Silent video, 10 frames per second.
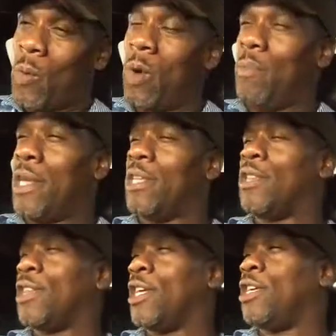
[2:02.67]
what make you
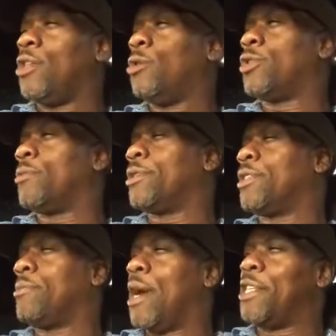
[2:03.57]
think you do something with
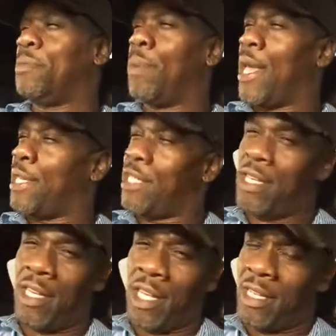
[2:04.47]
somebody's black
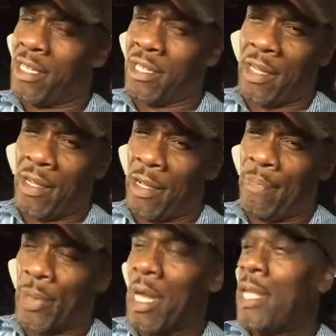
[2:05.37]
teenage
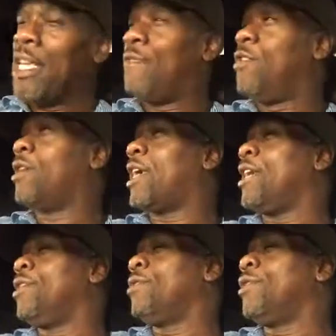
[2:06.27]
son? If you
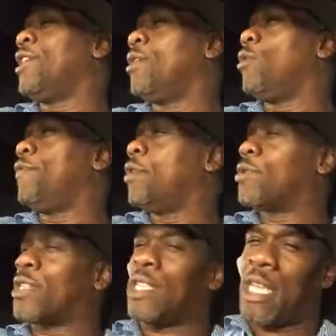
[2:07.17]
can't do anything with your
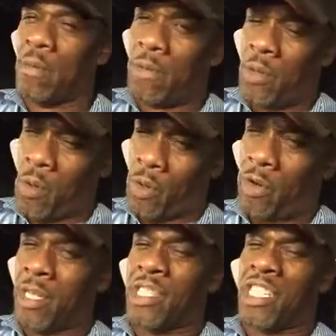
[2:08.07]
stepdaughter
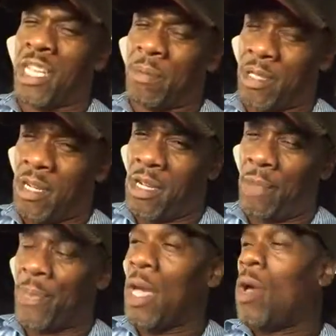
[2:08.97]
or
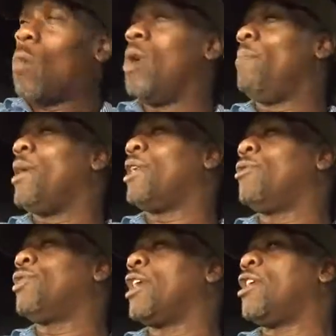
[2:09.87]
stepson, what make
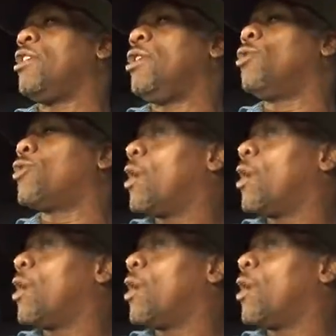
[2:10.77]
you think you do